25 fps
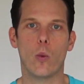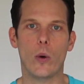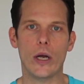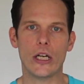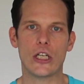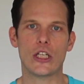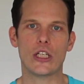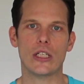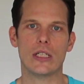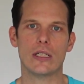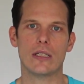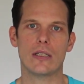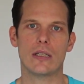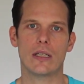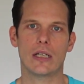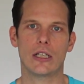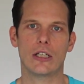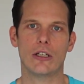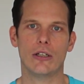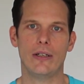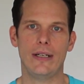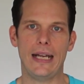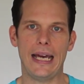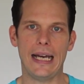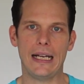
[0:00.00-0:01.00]
which is the
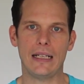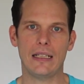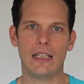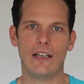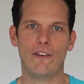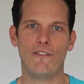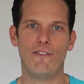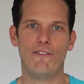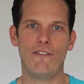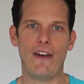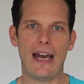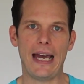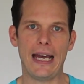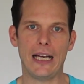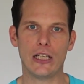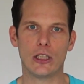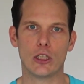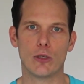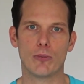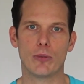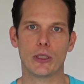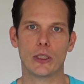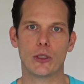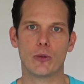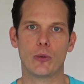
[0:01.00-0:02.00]
connecting
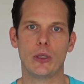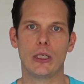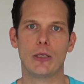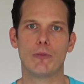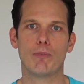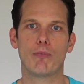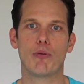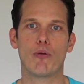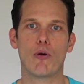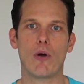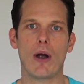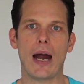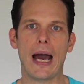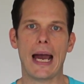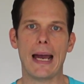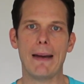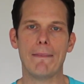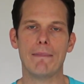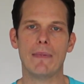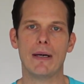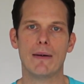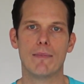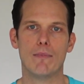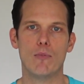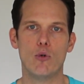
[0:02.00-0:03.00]
factor between
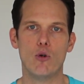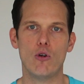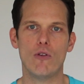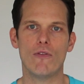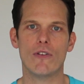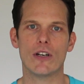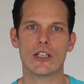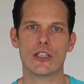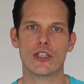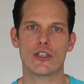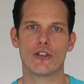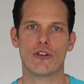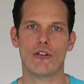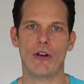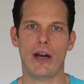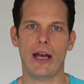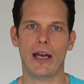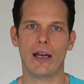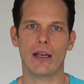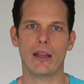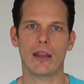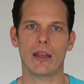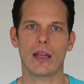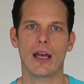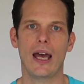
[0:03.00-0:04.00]
prime mover
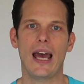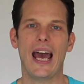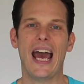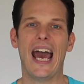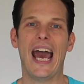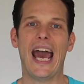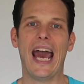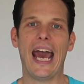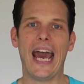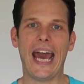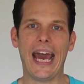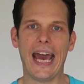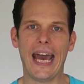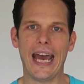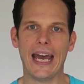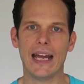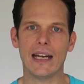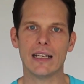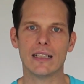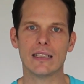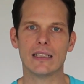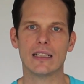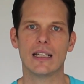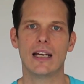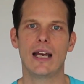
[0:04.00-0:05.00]
strength
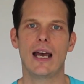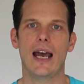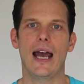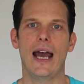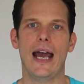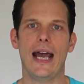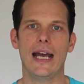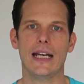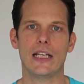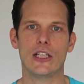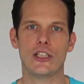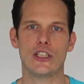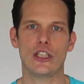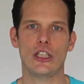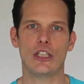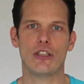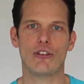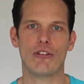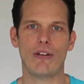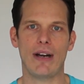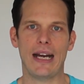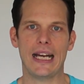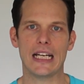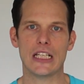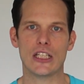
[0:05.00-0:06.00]
and energy
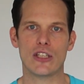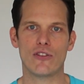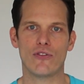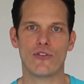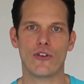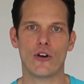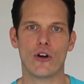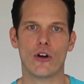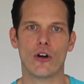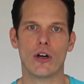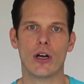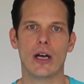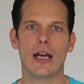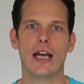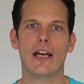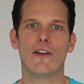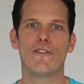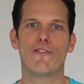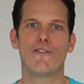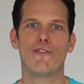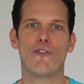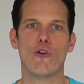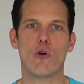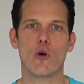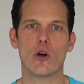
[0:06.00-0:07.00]
transfer
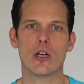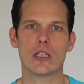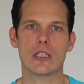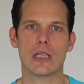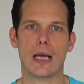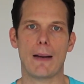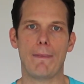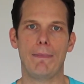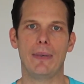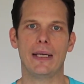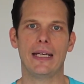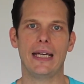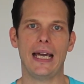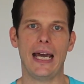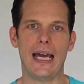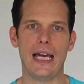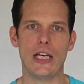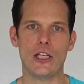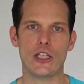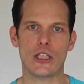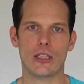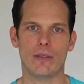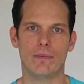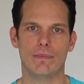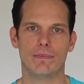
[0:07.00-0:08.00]
in force
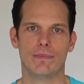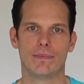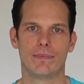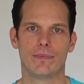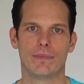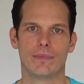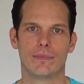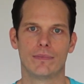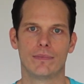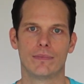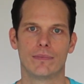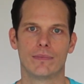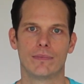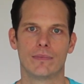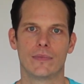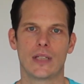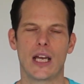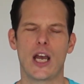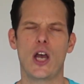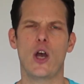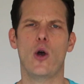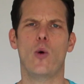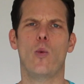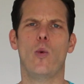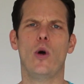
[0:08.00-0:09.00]
application.
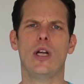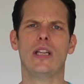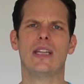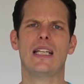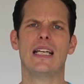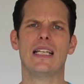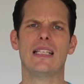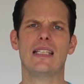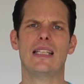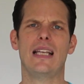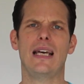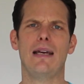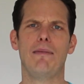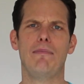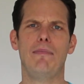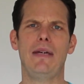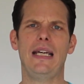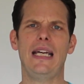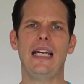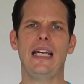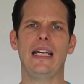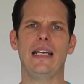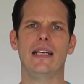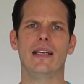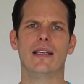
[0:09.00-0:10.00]
What does that
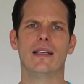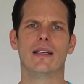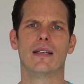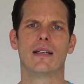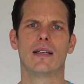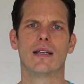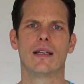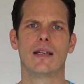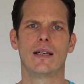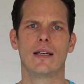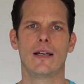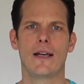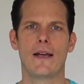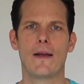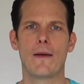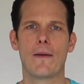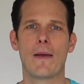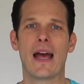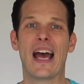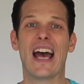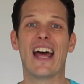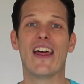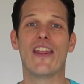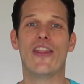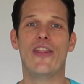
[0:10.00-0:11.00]
mean?
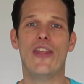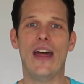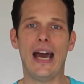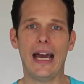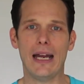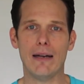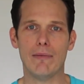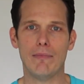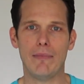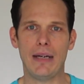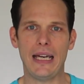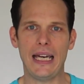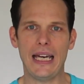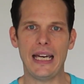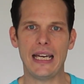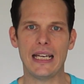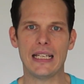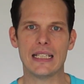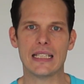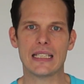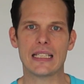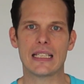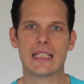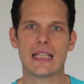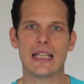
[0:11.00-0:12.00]
That
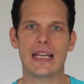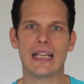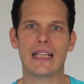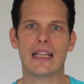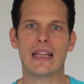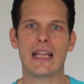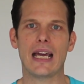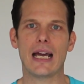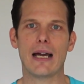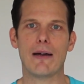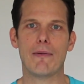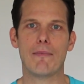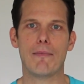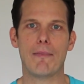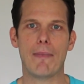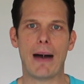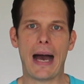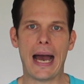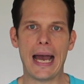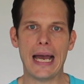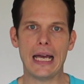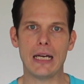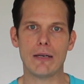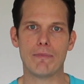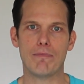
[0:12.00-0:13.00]
means that there
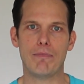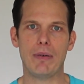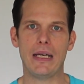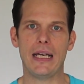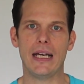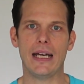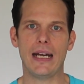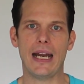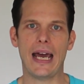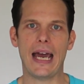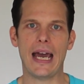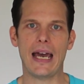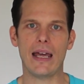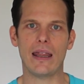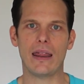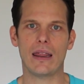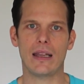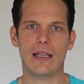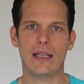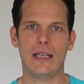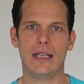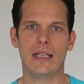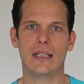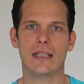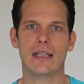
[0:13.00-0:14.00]
might be an
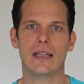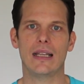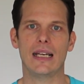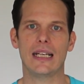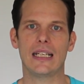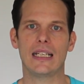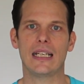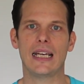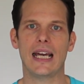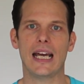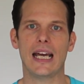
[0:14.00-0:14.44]
athlete that